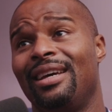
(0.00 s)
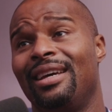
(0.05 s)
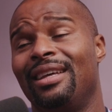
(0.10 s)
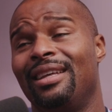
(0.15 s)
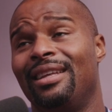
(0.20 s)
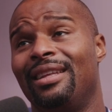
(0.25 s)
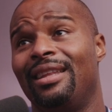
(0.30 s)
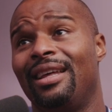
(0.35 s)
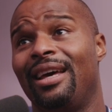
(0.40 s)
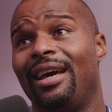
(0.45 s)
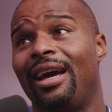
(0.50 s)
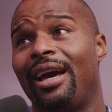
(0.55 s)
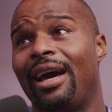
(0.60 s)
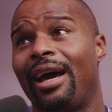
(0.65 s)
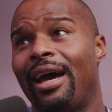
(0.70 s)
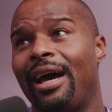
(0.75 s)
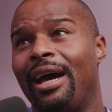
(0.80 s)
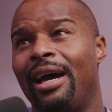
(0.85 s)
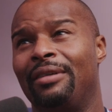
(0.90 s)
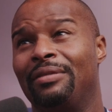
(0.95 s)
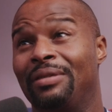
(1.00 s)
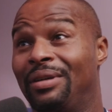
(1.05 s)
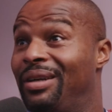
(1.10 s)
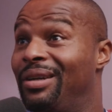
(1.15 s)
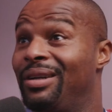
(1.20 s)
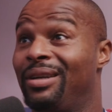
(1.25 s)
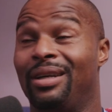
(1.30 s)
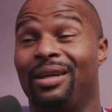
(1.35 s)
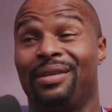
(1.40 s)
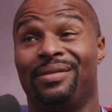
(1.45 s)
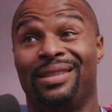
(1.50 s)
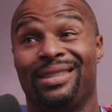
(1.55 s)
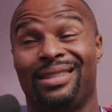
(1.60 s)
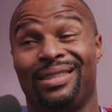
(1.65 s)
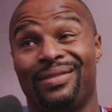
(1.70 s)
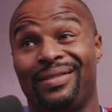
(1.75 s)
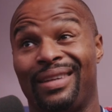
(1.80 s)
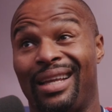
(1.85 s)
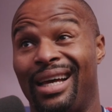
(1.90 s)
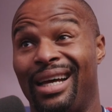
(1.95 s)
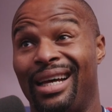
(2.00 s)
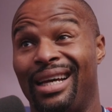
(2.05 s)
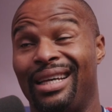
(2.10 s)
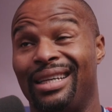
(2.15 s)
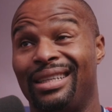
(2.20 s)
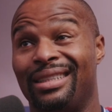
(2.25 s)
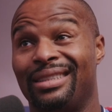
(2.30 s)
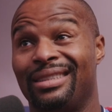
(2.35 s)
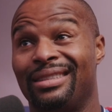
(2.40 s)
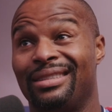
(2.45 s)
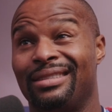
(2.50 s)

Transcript: They have a good offensive line.